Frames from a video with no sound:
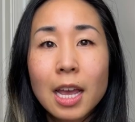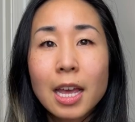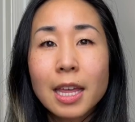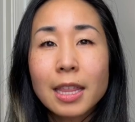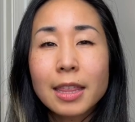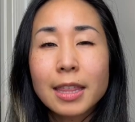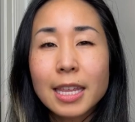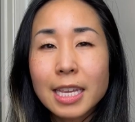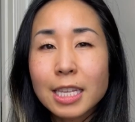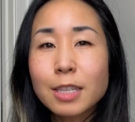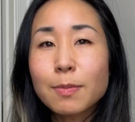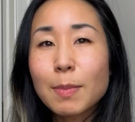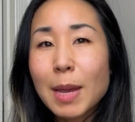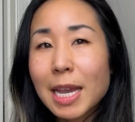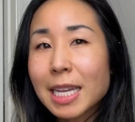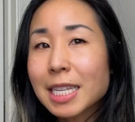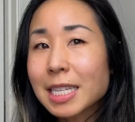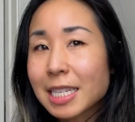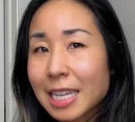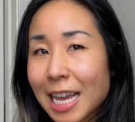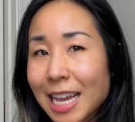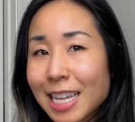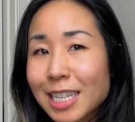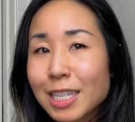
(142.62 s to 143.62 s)
This makes
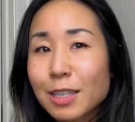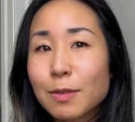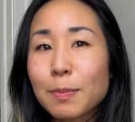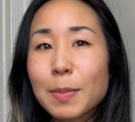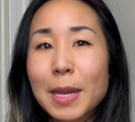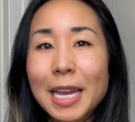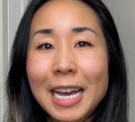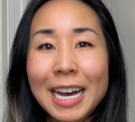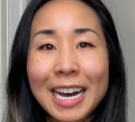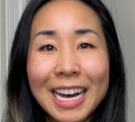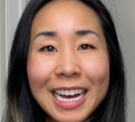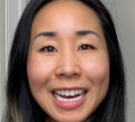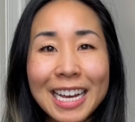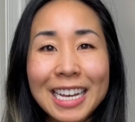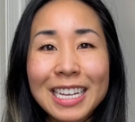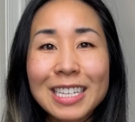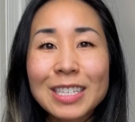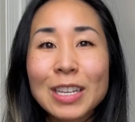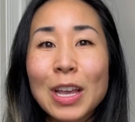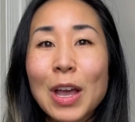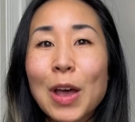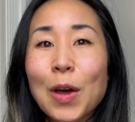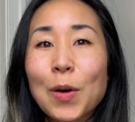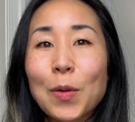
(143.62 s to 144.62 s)
sense
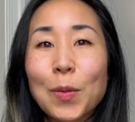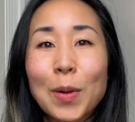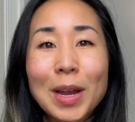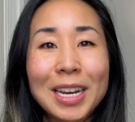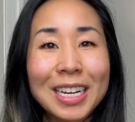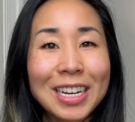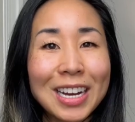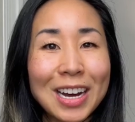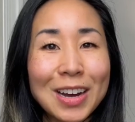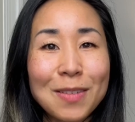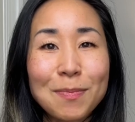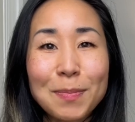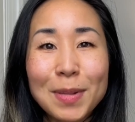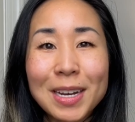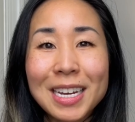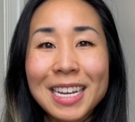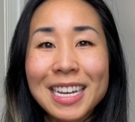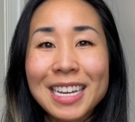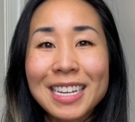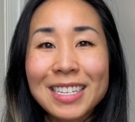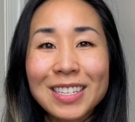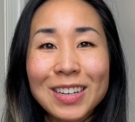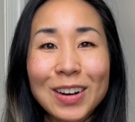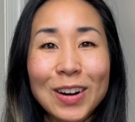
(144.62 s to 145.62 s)
because when
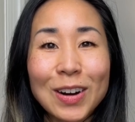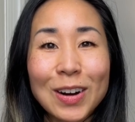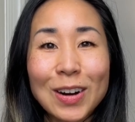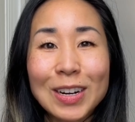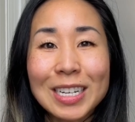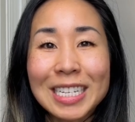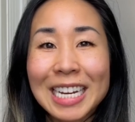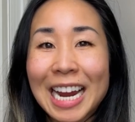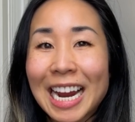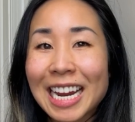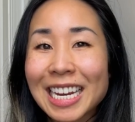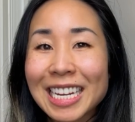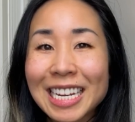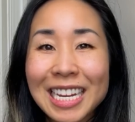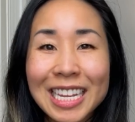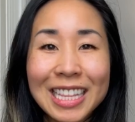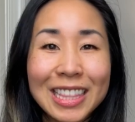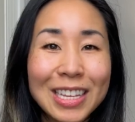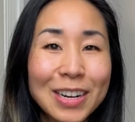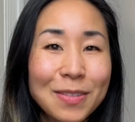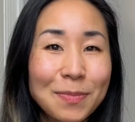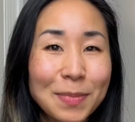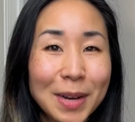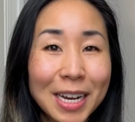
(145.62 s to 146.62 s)
companies are tightening
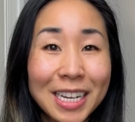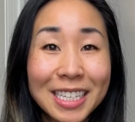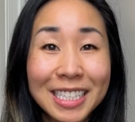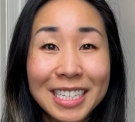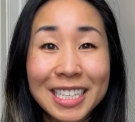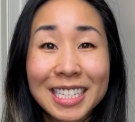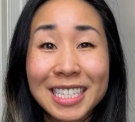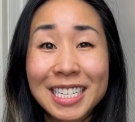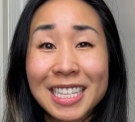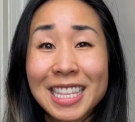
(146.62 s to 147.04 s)
their budgets,